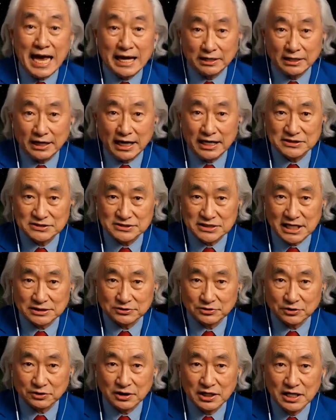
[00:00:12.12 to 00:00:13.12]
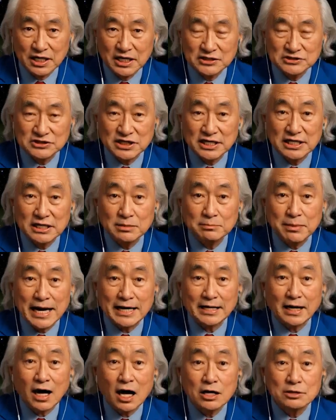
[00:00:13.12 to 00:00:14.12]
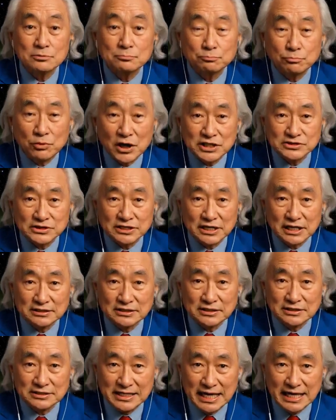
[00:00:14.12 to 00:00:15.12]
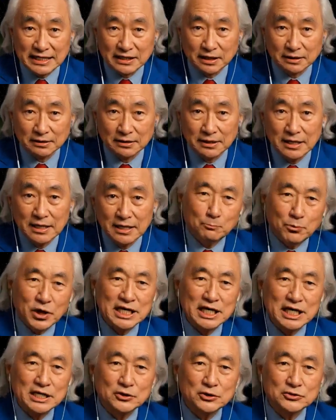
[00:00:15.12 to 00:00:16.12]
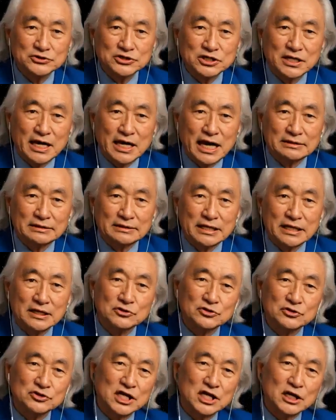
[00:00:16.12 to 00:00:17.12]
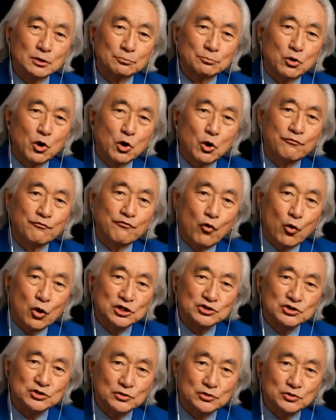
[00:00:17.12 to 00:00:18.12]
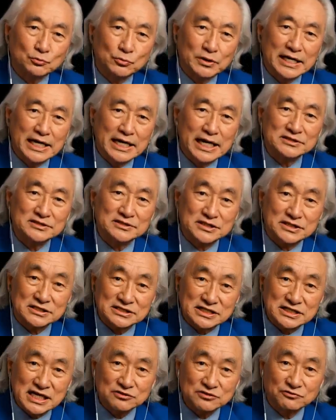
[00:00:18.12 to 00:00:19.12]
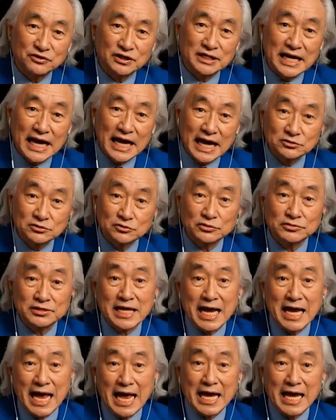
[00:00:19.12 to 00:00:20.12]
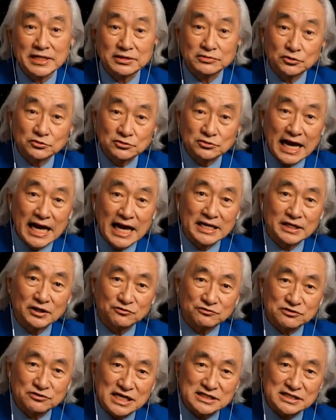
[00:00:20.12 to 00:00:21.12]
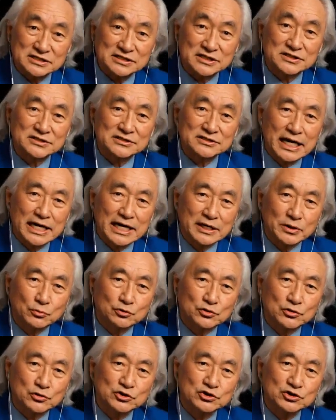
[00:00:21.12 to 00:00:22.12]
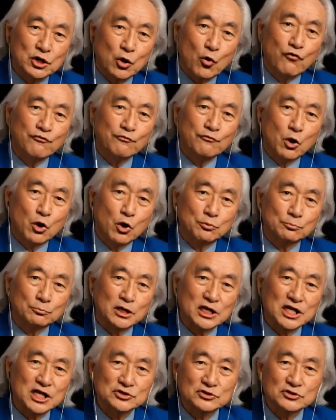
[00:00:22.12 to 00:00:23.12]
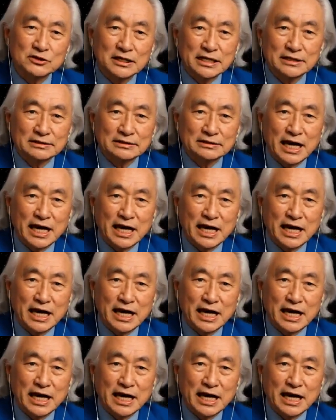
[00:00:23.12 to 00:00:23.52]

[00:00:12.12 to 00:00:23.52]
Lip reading: But we have been watching this object very closely for months. We've given it a name, 3I Atlas, and we've given it a title, Interstellar Comet.